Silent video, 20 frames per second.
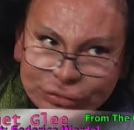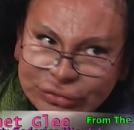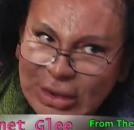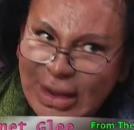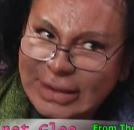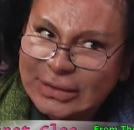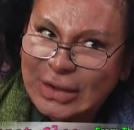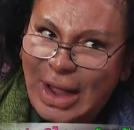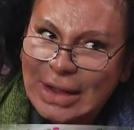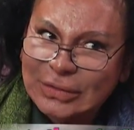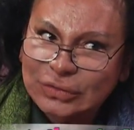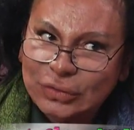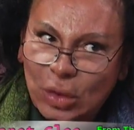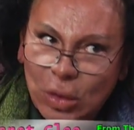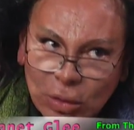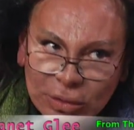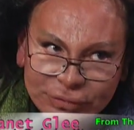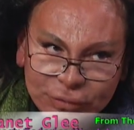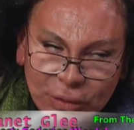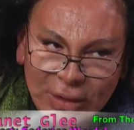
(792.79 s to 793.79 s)
like at
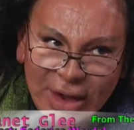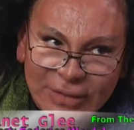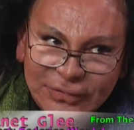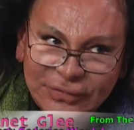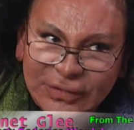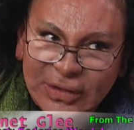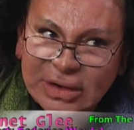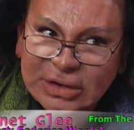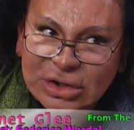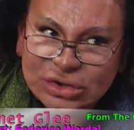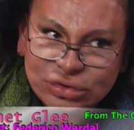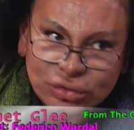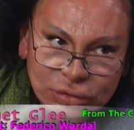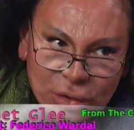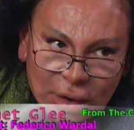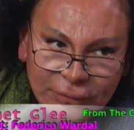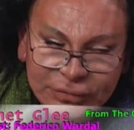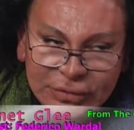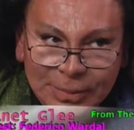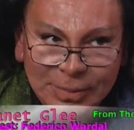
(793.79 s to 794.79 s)
all to have signature
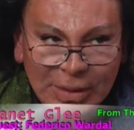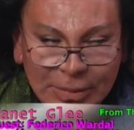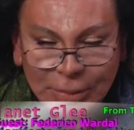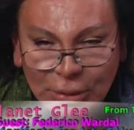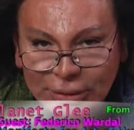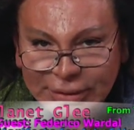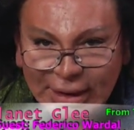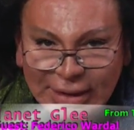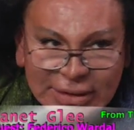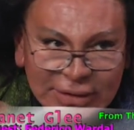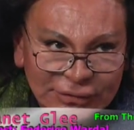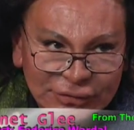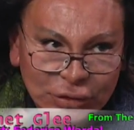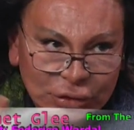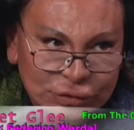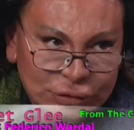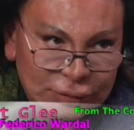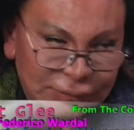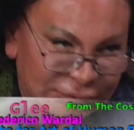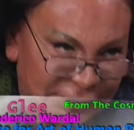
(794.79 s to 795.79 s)
of the people that is
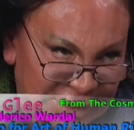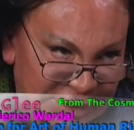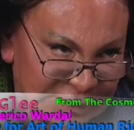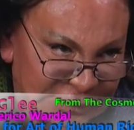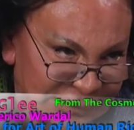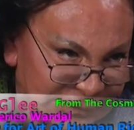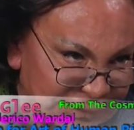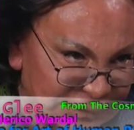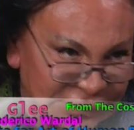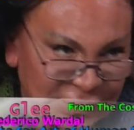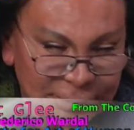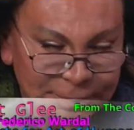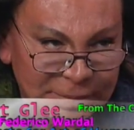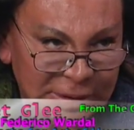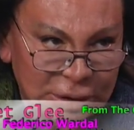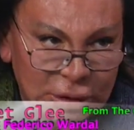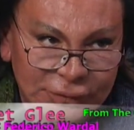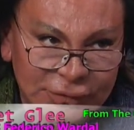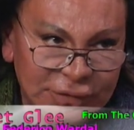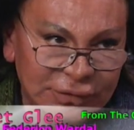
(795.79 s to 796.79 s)
not convinced, so,
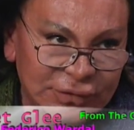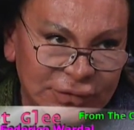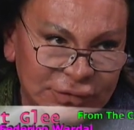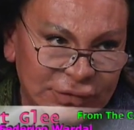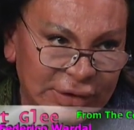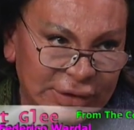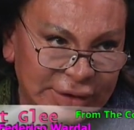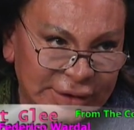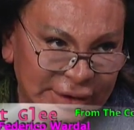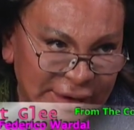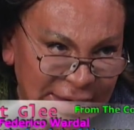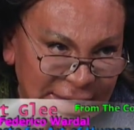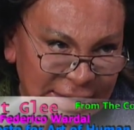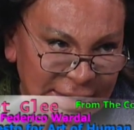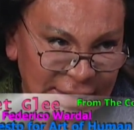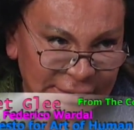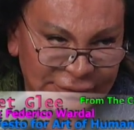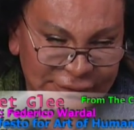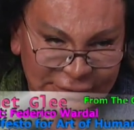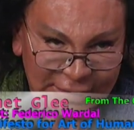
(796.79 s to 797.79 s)
because this is a
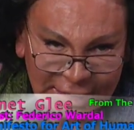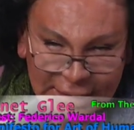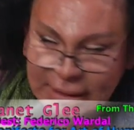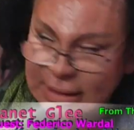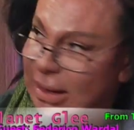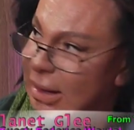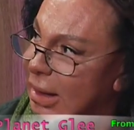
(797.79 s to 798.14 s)
real thing.